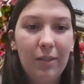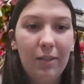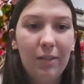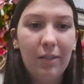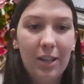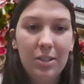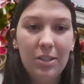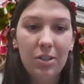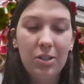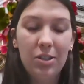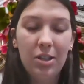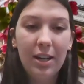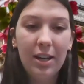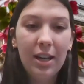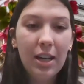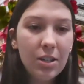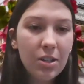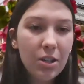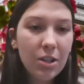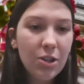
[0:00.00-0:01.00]
doing research on
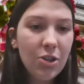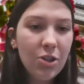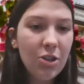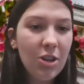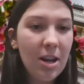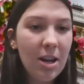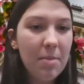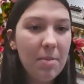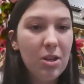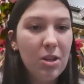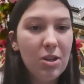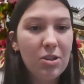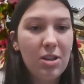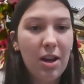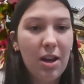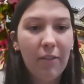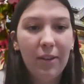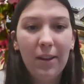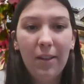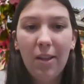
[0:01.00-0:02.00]
internships, and there's
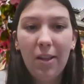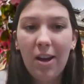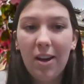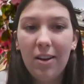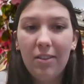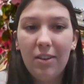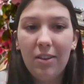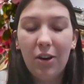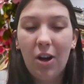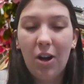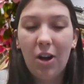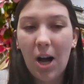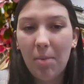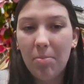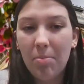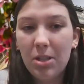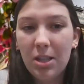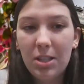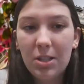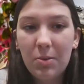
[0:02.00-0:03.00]
definitely a lot of different
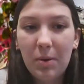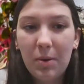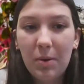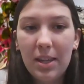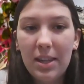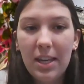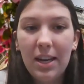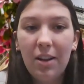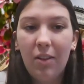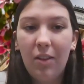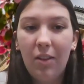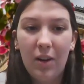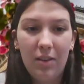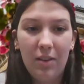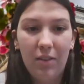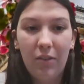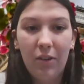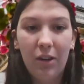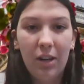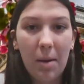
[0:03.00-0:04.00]
options with it, a lot
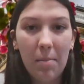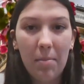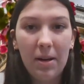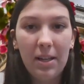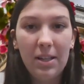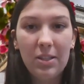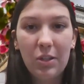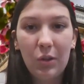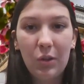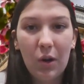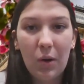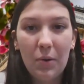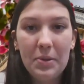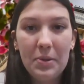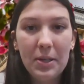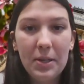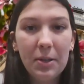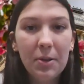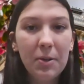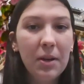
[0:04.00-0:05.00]
of different companies to go
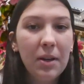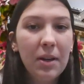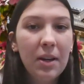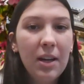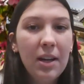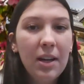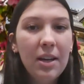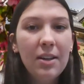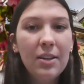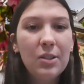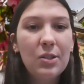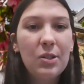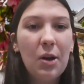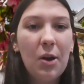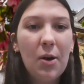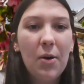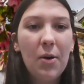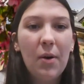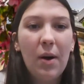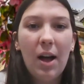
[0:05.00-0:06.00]
to.
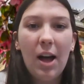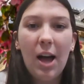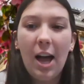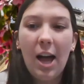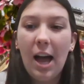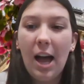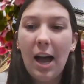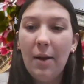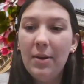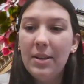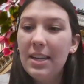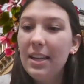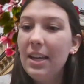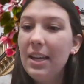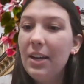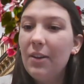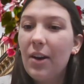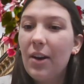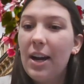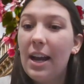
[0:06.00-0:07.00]
So I would say
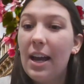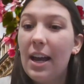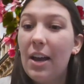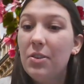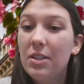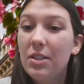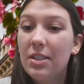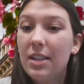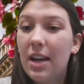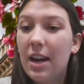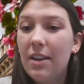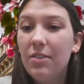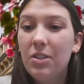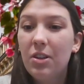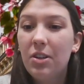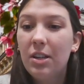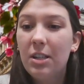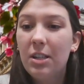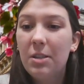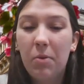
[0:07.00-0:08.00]
like right now, just kind of
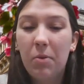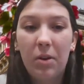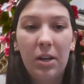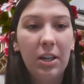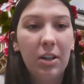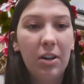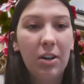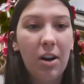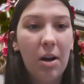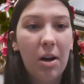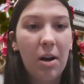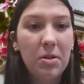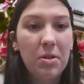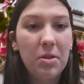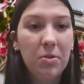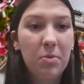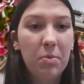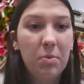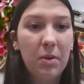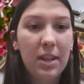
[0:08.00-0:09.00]
start exploring your
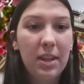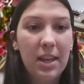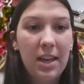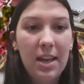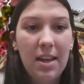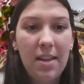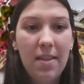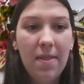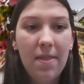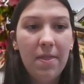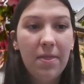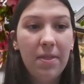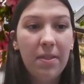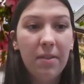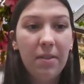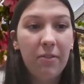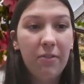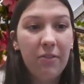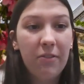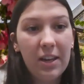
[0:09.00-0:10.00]
options within
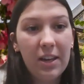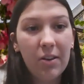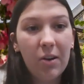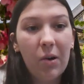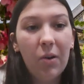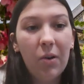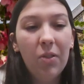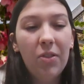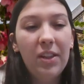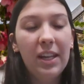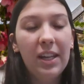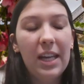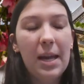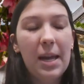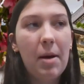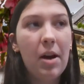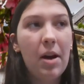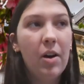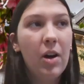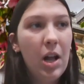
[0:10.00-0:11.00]
the field, thinking
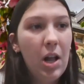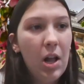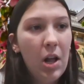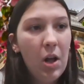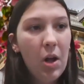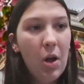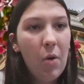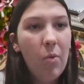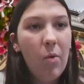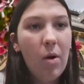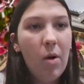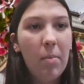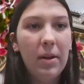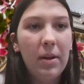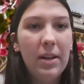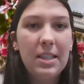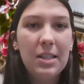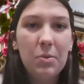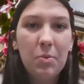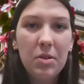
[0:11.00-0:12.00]
about what
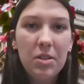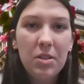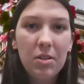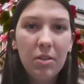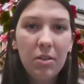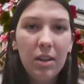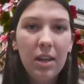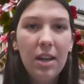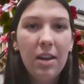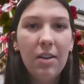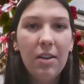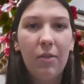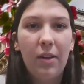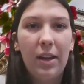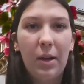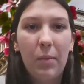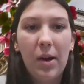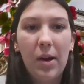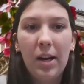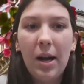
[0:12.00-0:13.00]
places would you live,
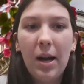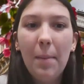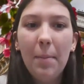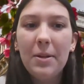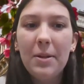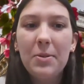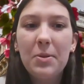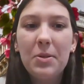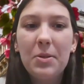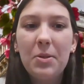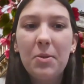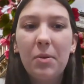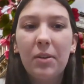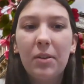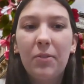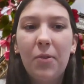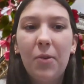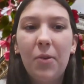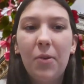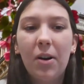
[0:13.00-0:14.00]
like what companies would you
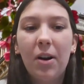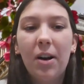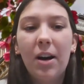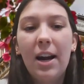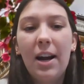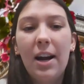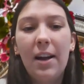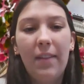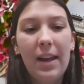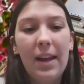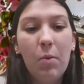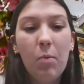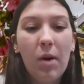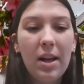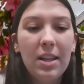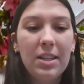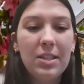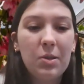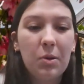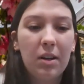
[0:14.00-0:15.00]
work for, and like
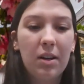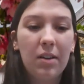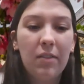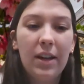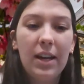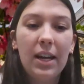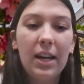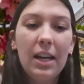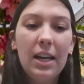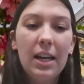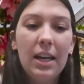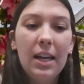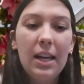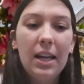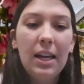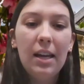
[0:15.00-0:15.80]
what sort of like